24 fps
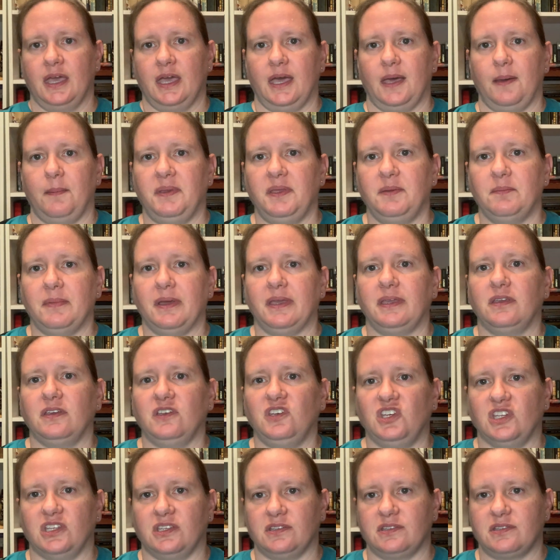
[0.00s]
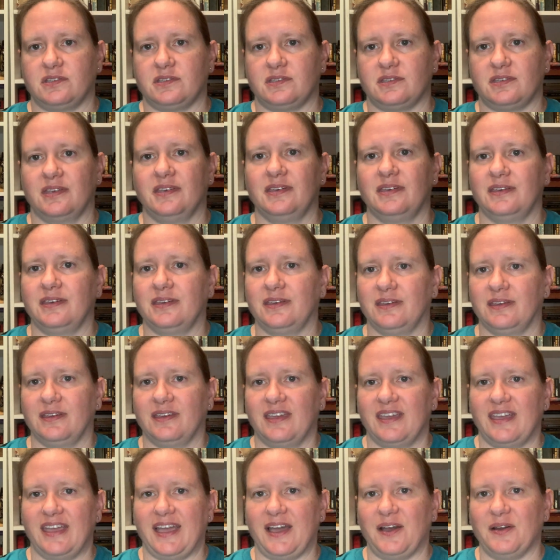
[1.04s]
My goodness.
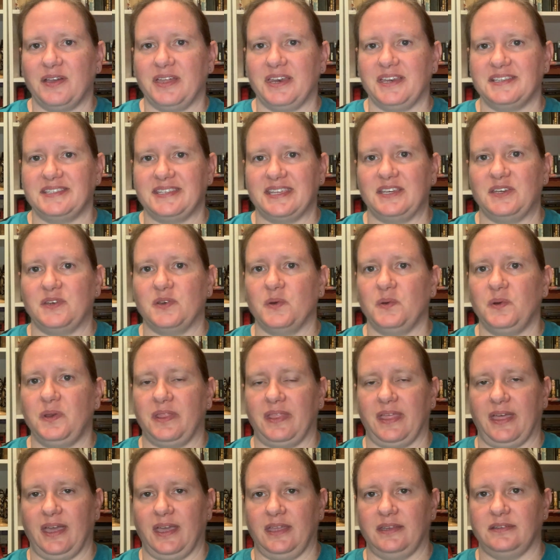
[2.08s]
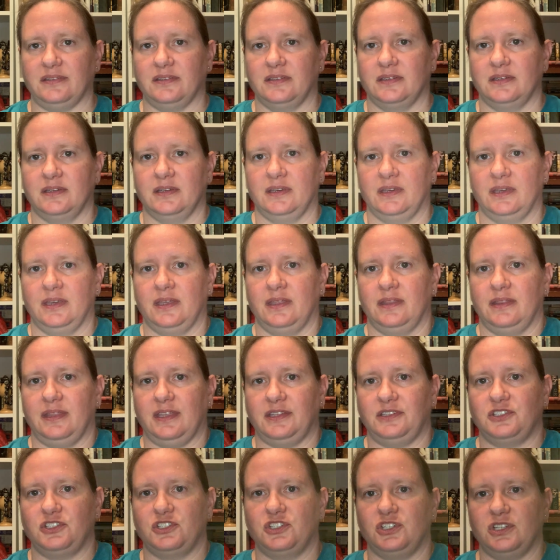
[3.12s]
How can I say no to that?
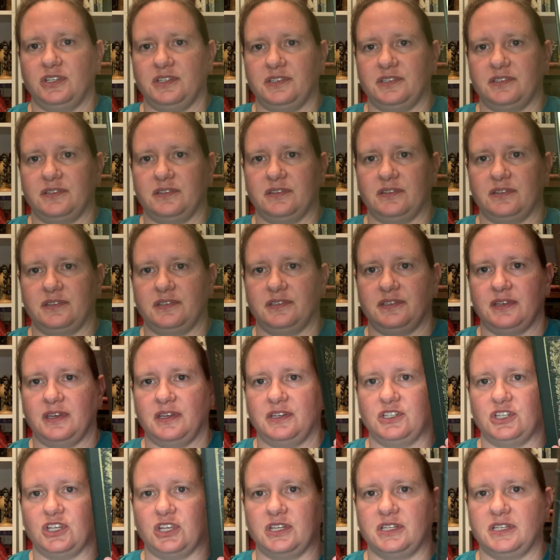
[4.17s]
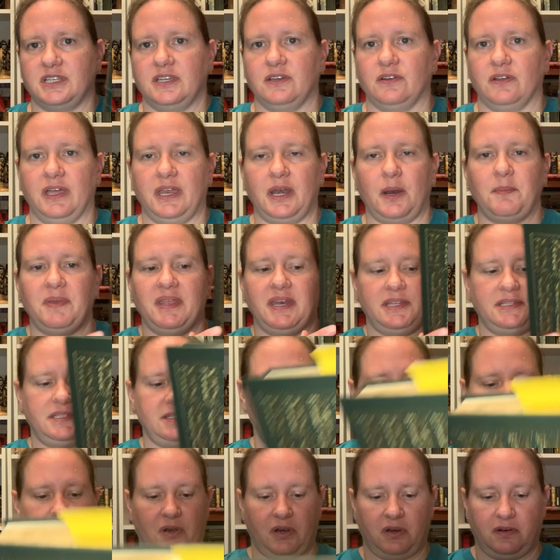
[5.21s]
That's just such a deal. And it's
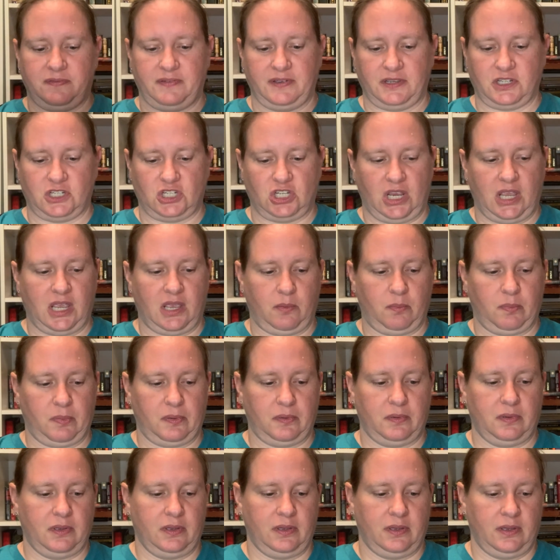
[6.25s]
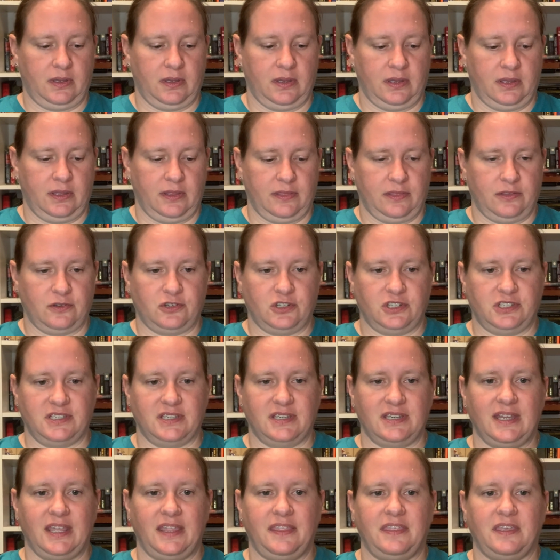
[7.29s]
in perfect shape. There's just
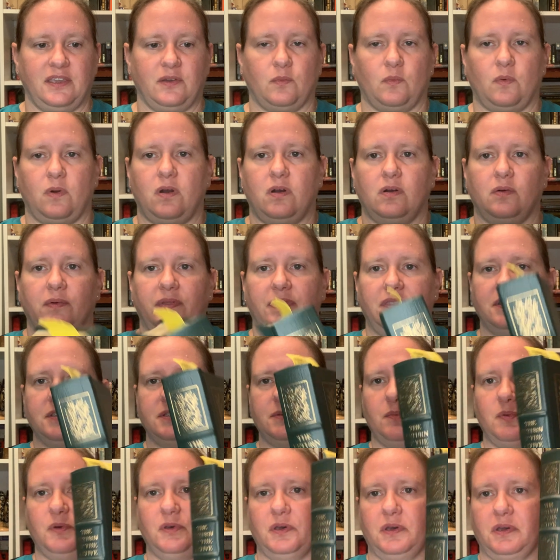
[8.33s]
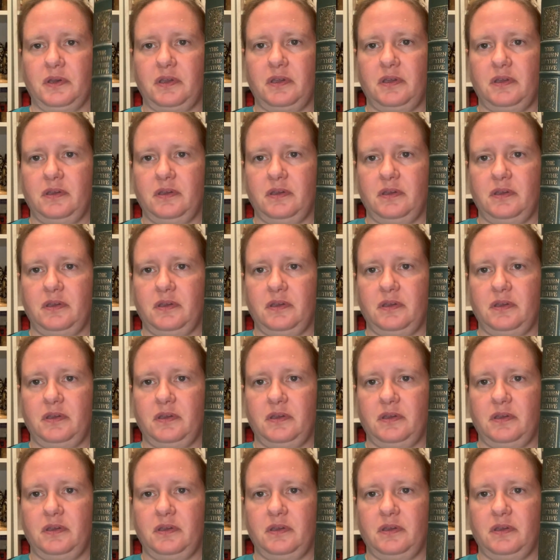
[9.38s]
nothing wrong with this book.